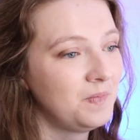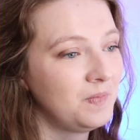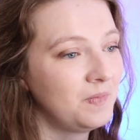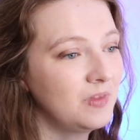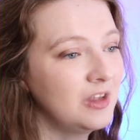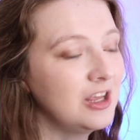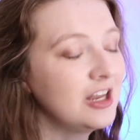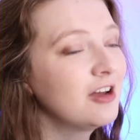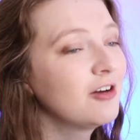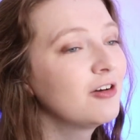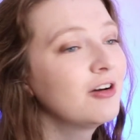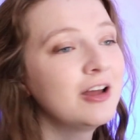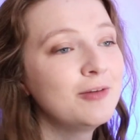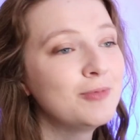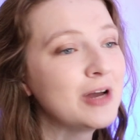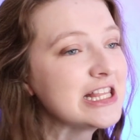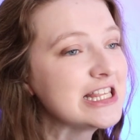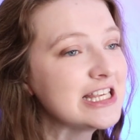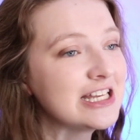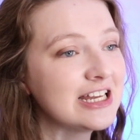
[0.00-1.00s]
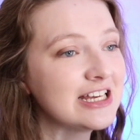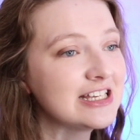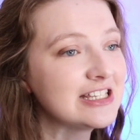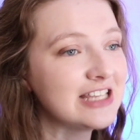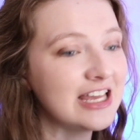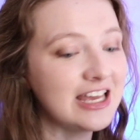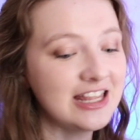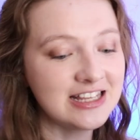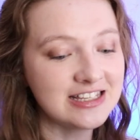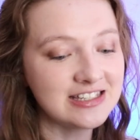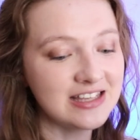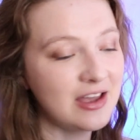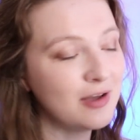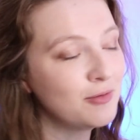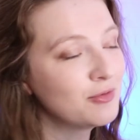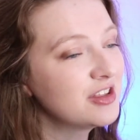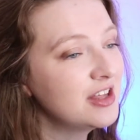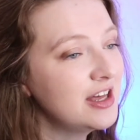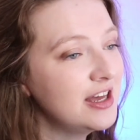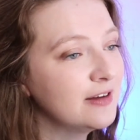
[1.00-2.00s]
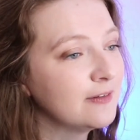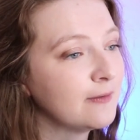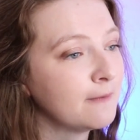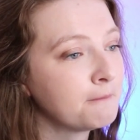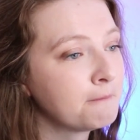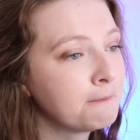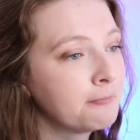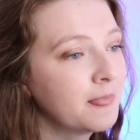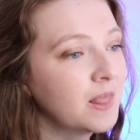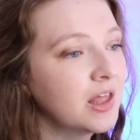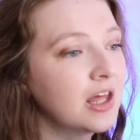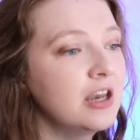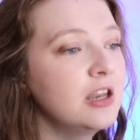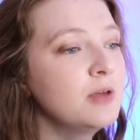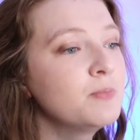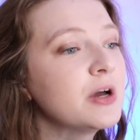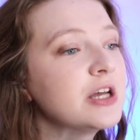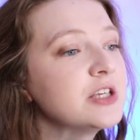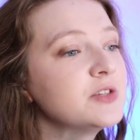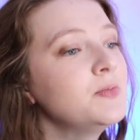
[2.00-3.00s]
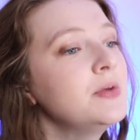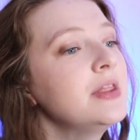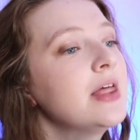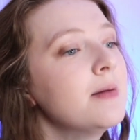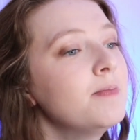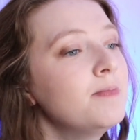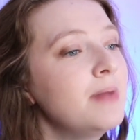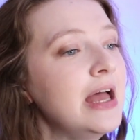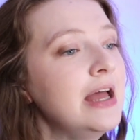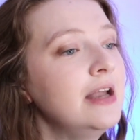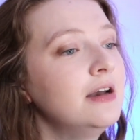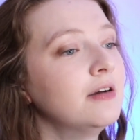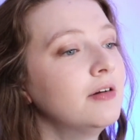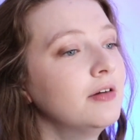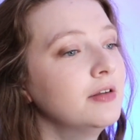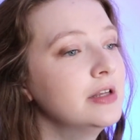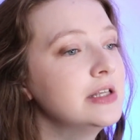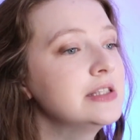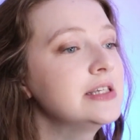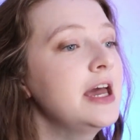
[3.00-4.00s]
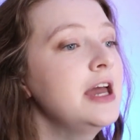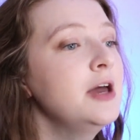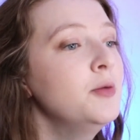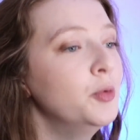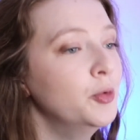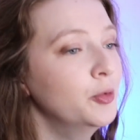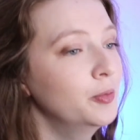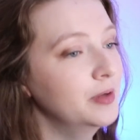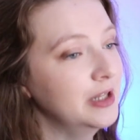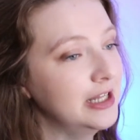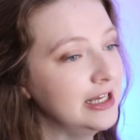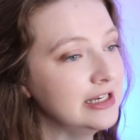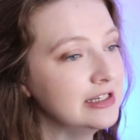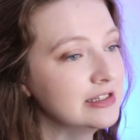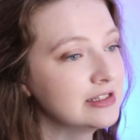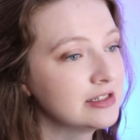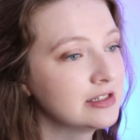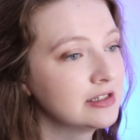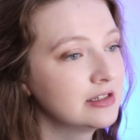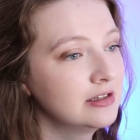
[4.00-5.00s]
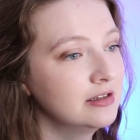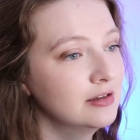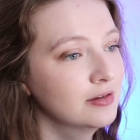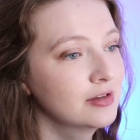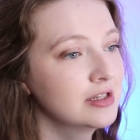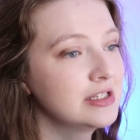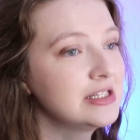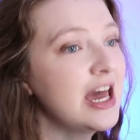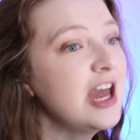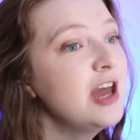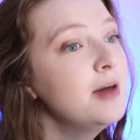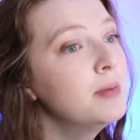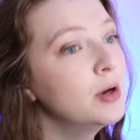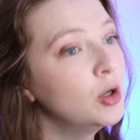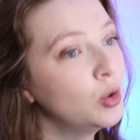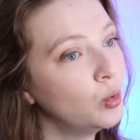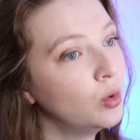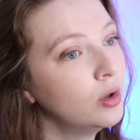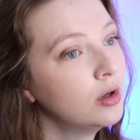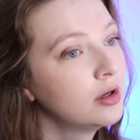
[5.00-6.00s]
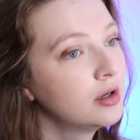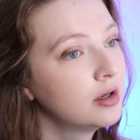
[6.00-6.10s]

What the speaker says: imagine I say the same thing. Can you pass me that pen on the table, please? On the table.